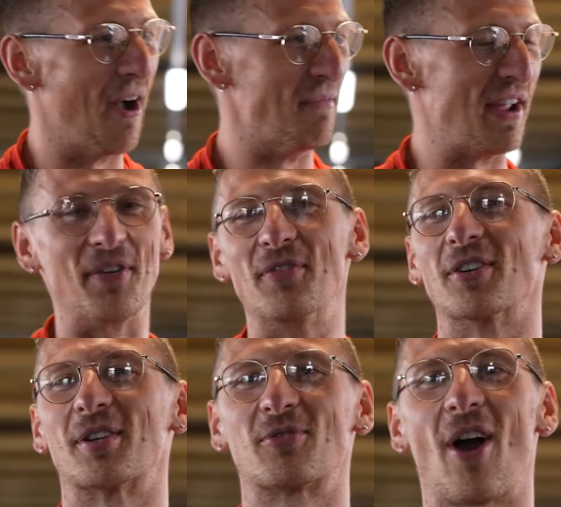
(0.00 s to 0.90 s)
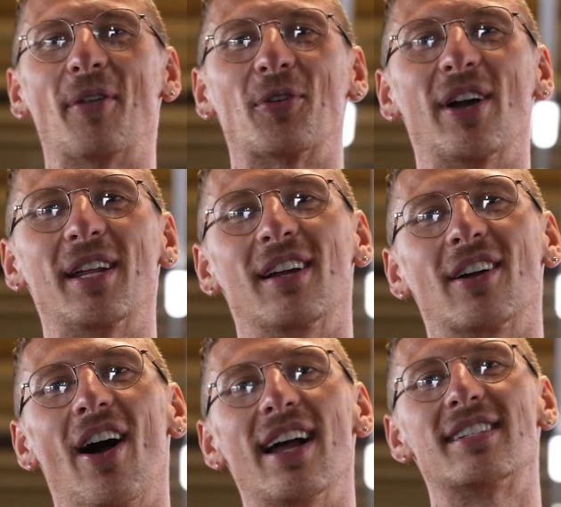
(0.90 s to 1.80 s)
If you've not subscribed already,
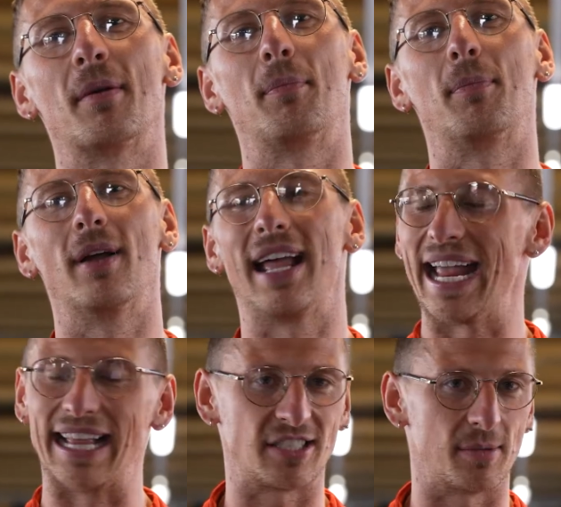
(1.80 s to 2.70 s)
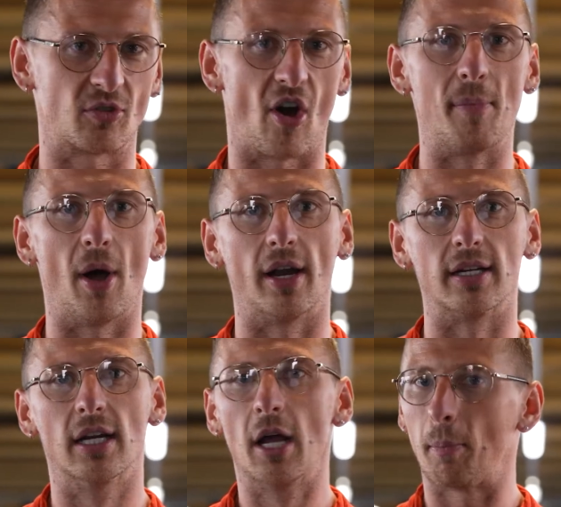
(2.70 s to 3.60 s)
guys, hit that subscribe button.
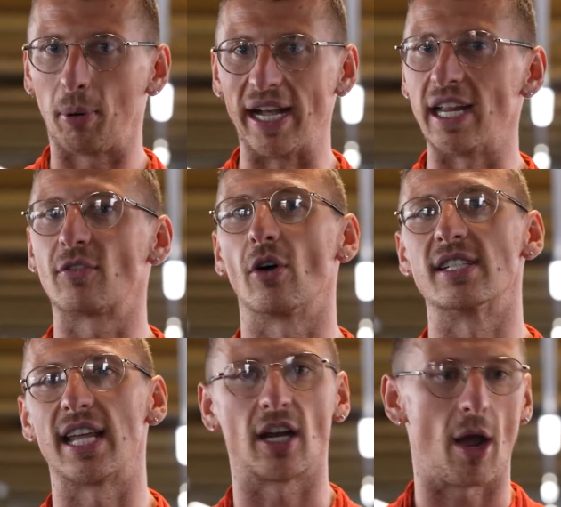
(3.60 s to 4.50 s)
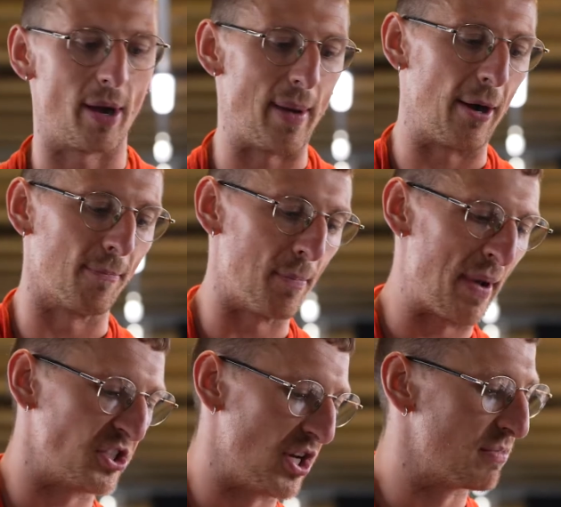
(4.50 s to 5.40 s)
Plenty of content coming about the
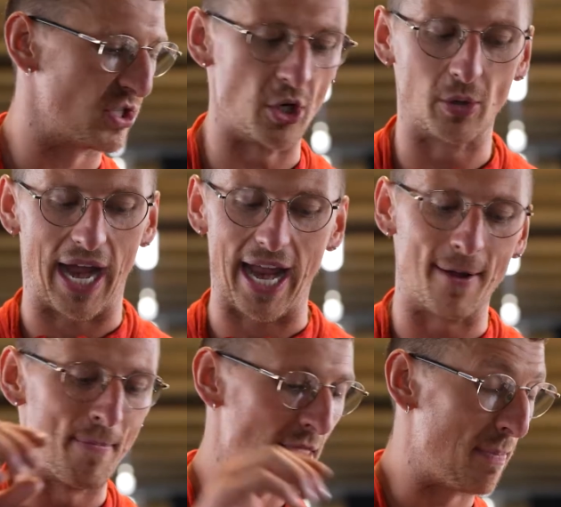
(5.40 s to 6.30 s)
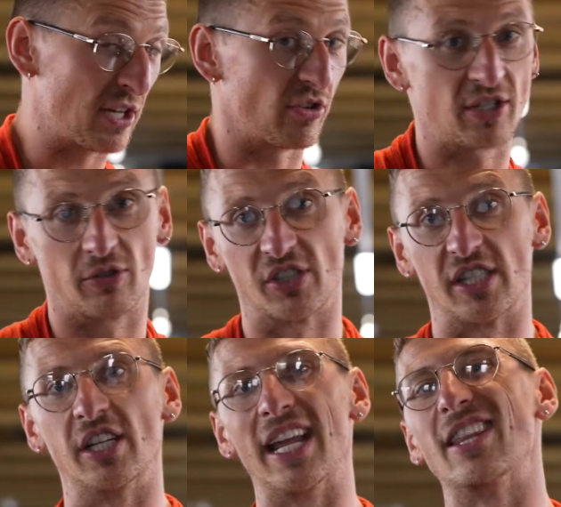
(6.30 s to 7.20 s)
best gyms in the UK, best restaurants
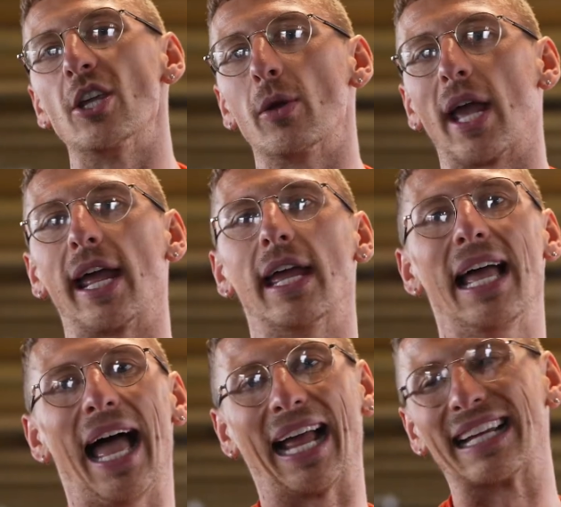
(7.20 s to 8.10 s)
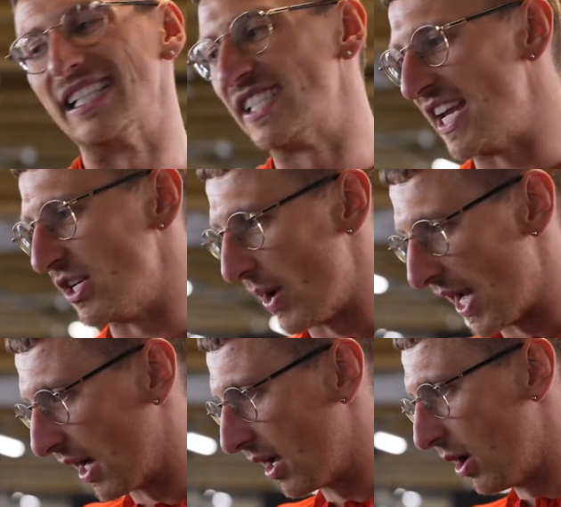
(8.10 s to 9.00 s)
in the UK, and
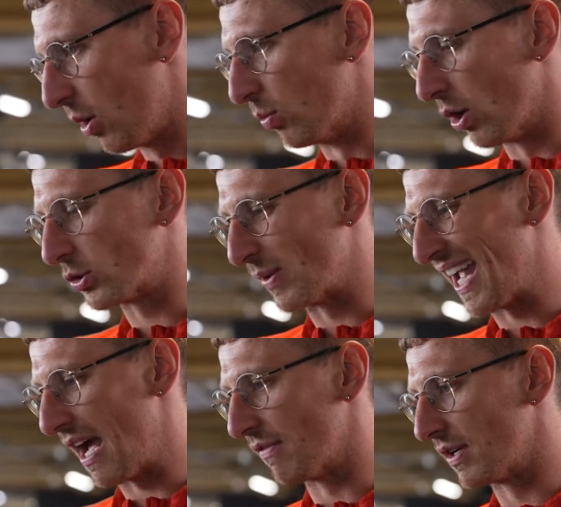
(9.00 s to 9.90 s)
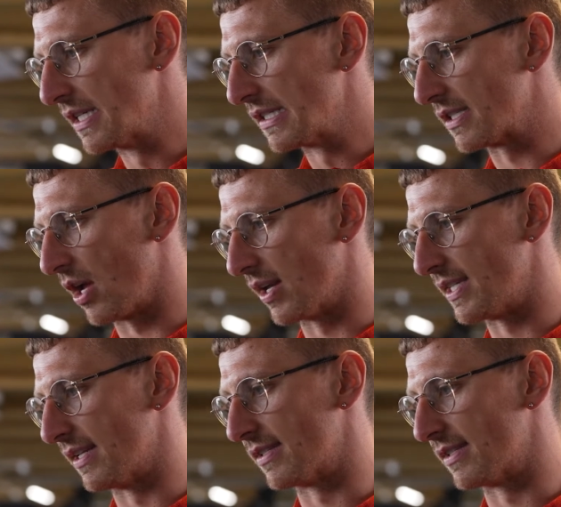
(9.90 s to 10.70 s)
continuing what we have started.